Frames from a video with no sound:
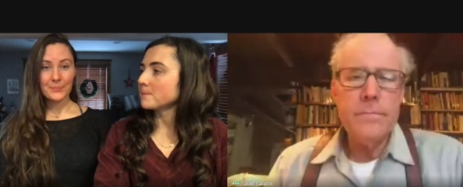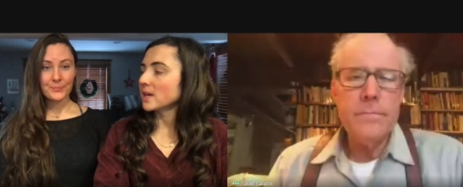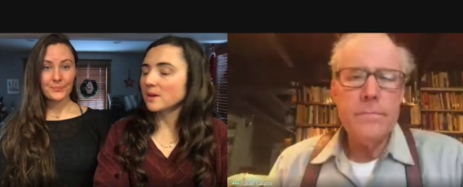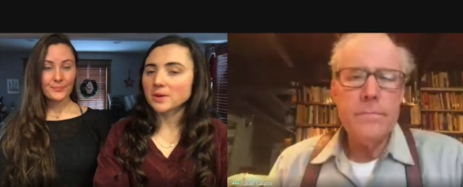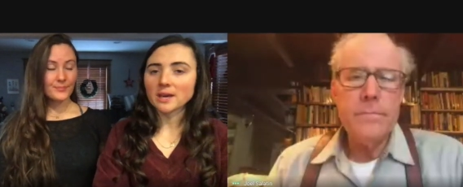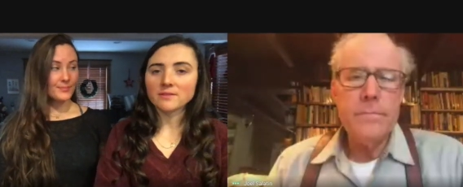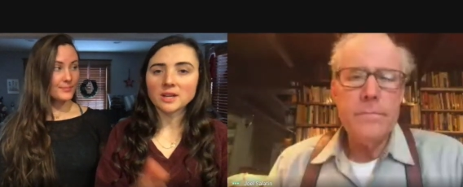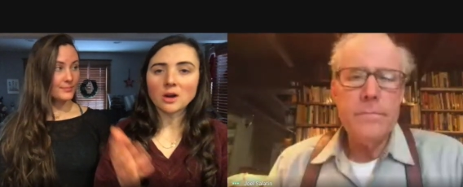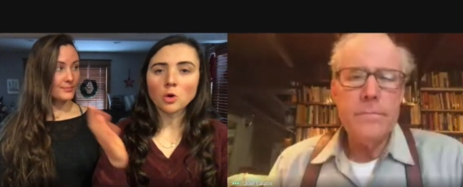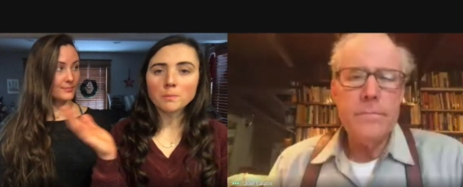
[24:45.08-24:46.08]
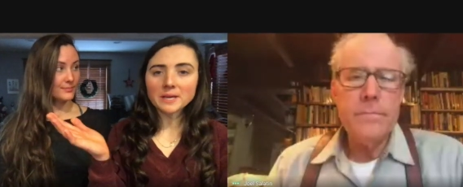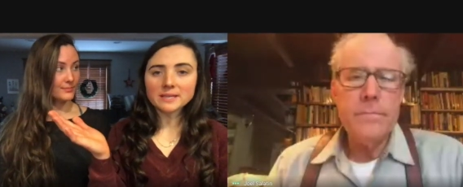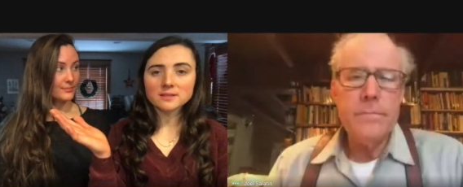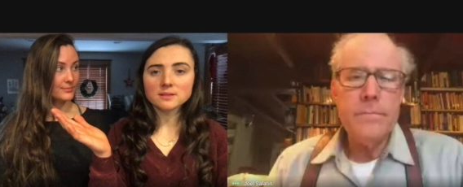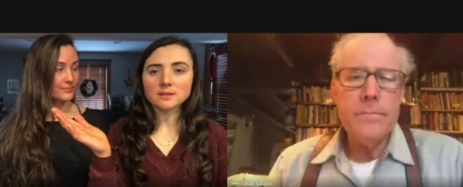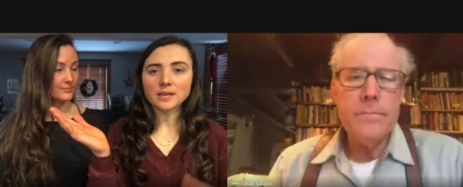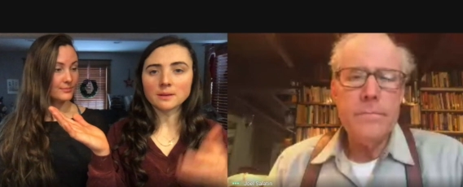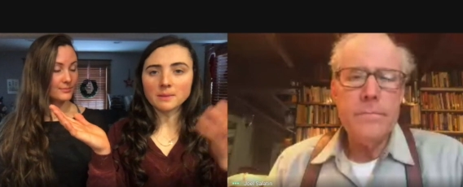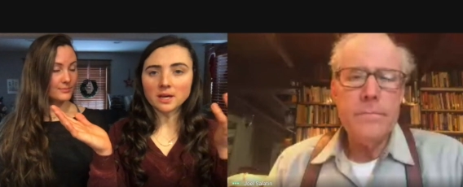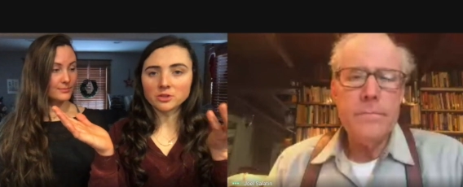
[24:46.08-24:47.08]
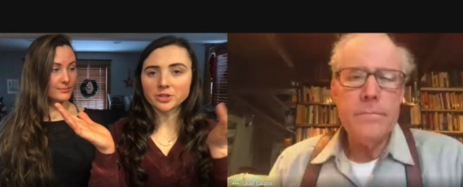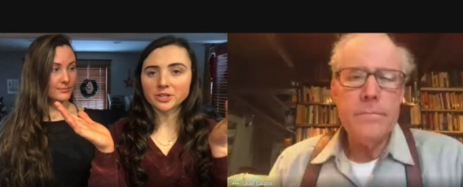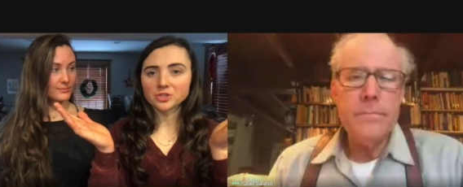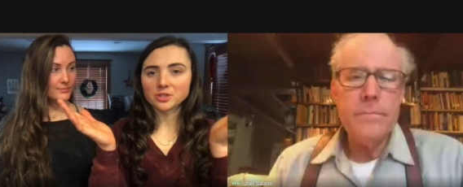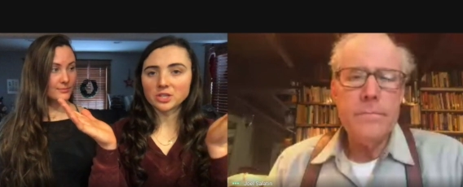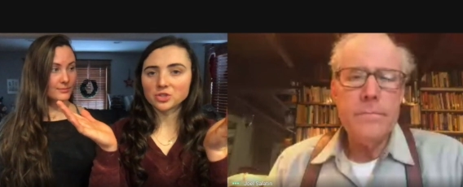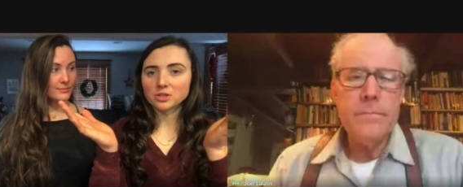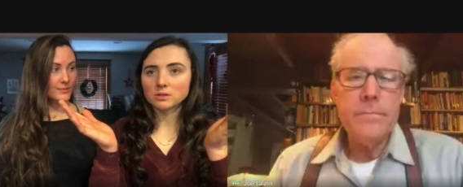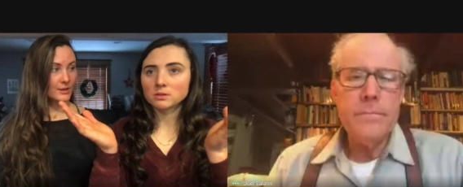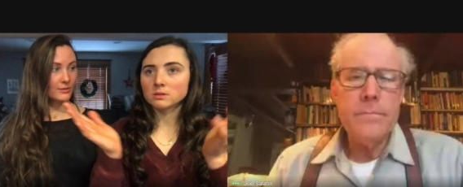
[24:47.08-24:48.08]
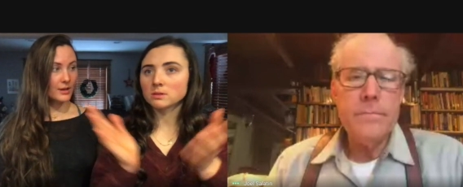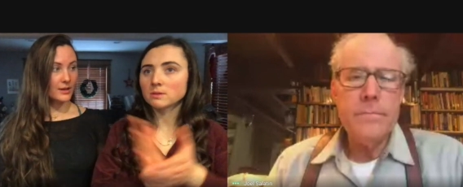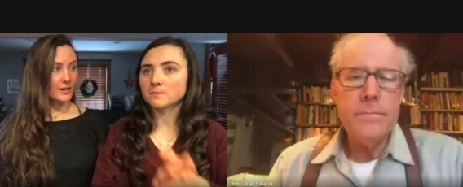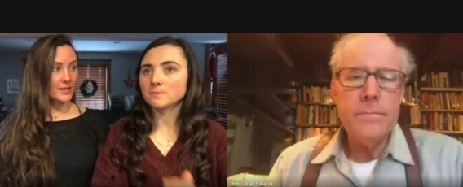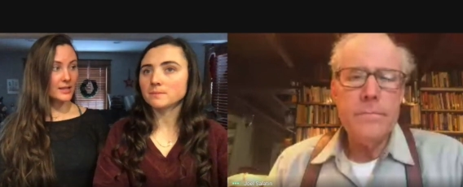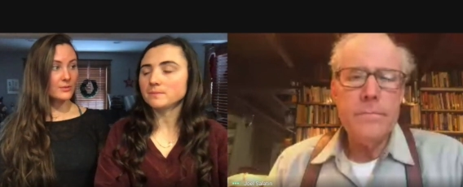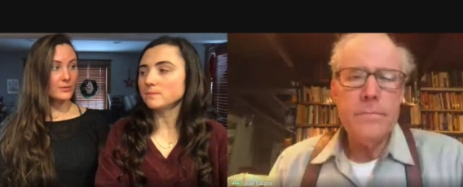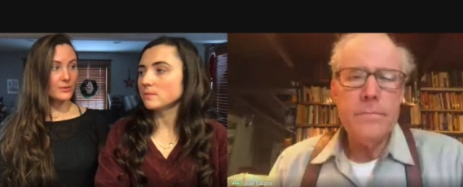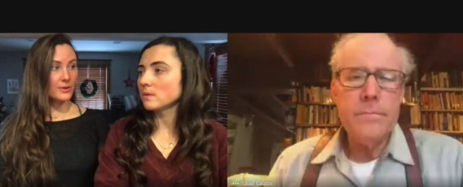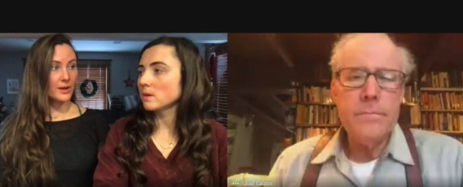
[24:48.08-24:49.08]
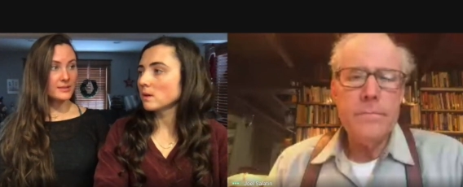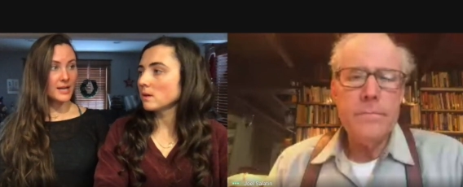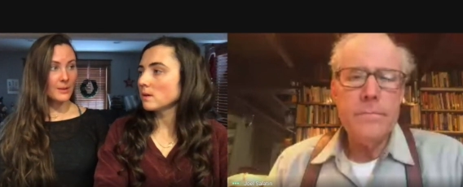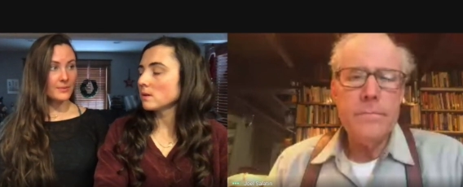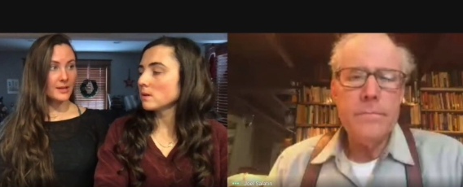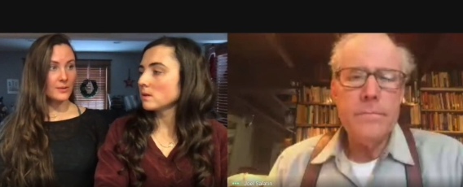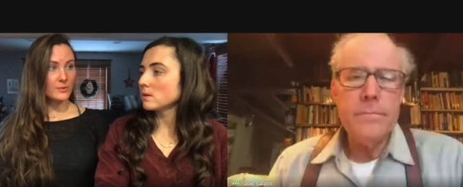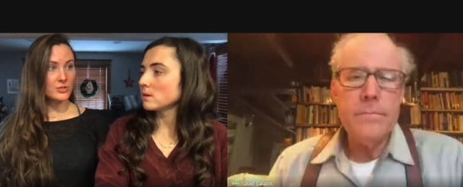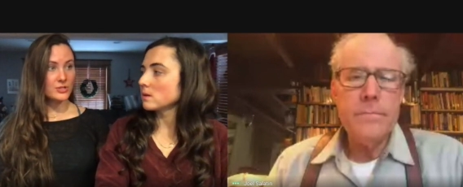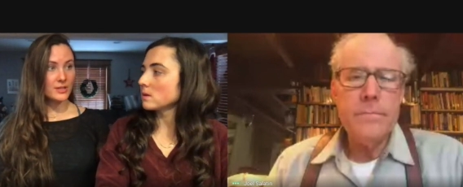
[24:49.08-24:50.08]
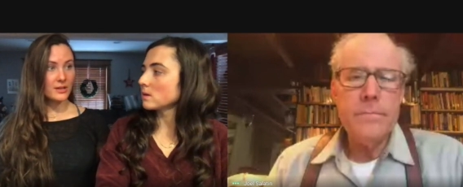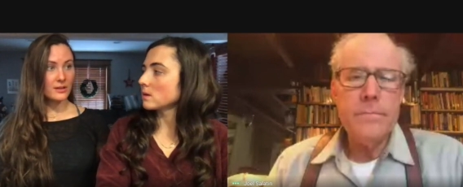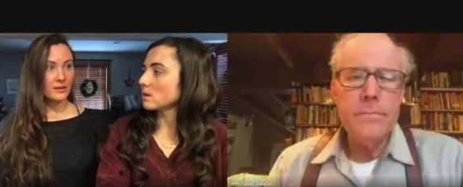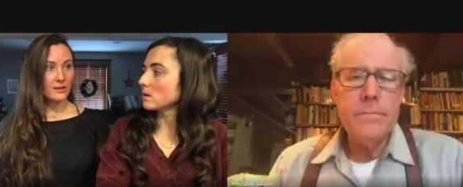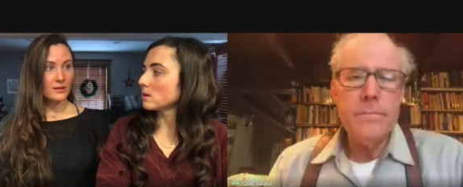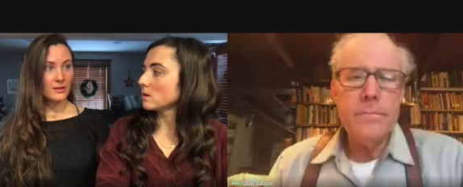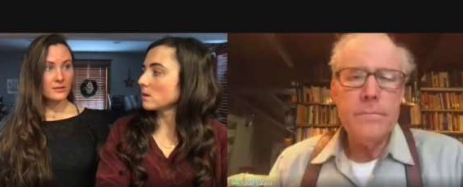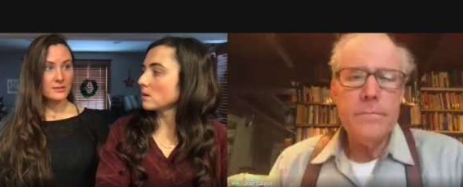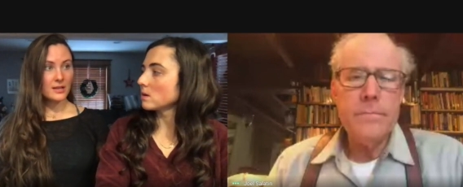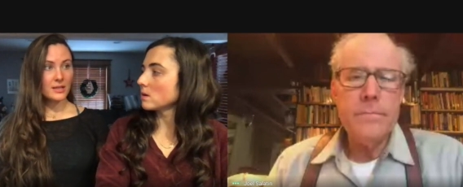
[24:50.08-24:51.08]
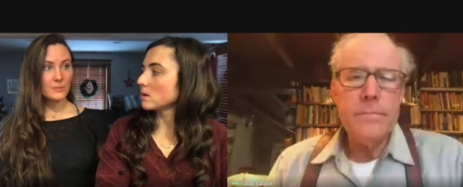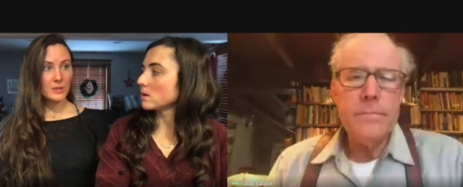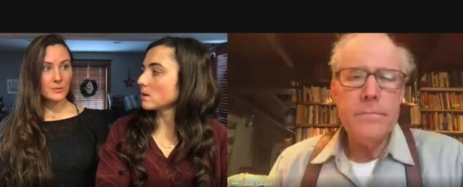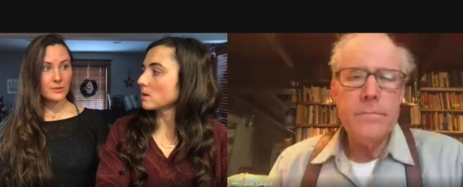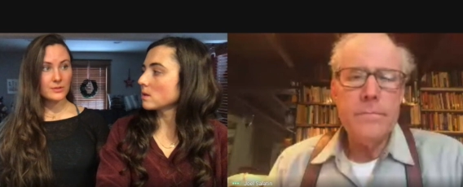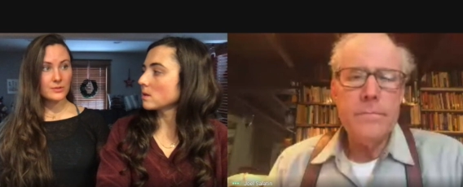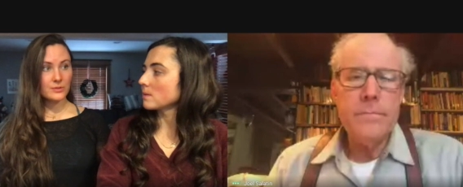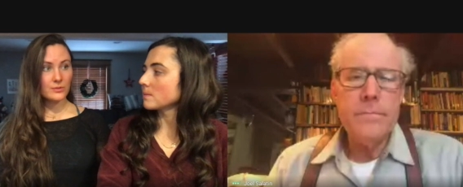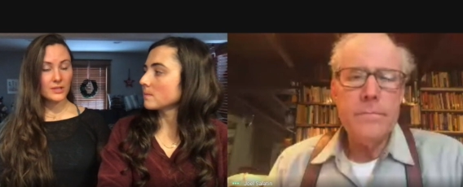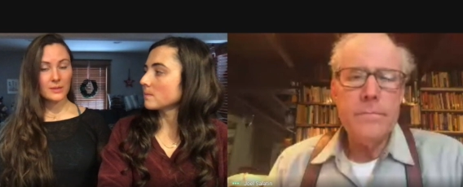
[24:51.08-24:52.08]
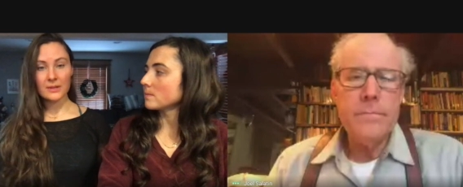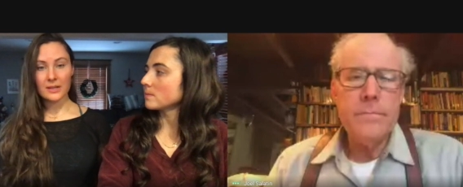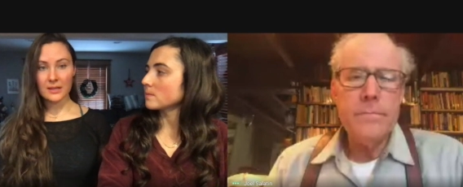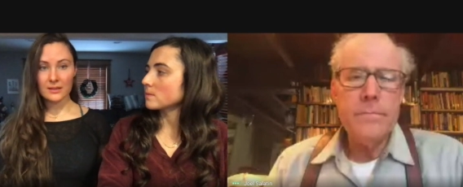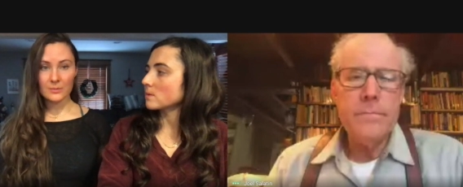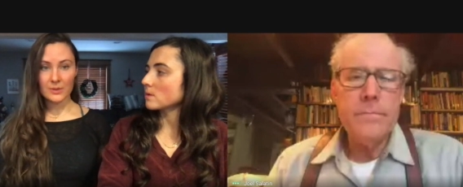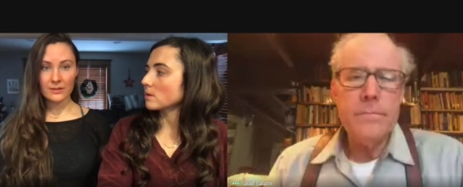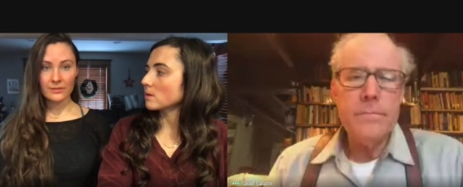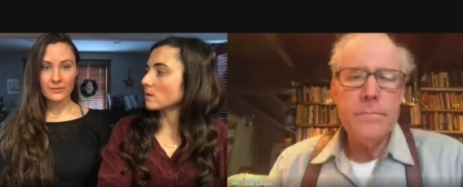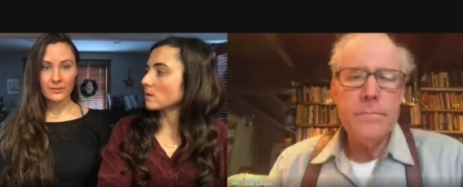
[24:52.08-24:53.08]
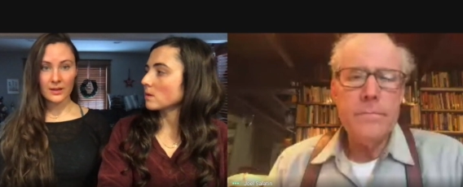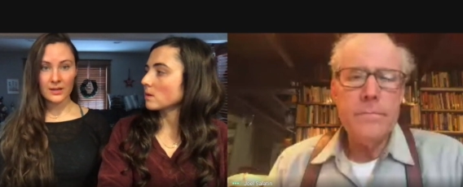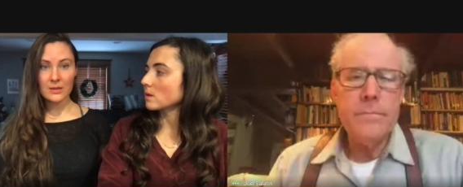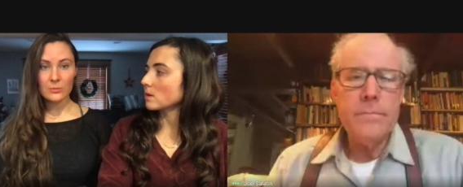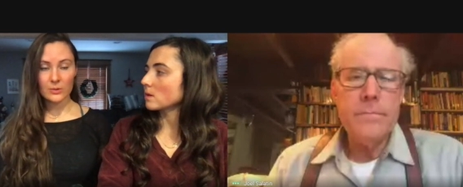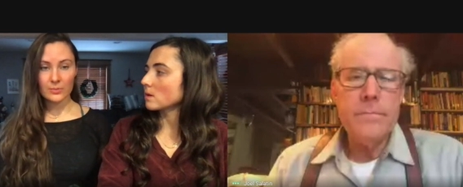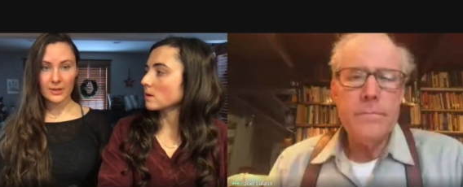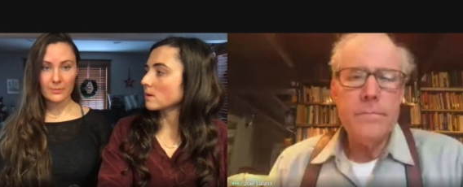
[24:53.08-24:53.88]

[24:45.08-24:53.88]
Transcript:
Speaker 1: And we have an obese and malnourished nation.
Speaker 2: Right. And then on top of that, we're just like telling people to eliminate the beef and eat more plant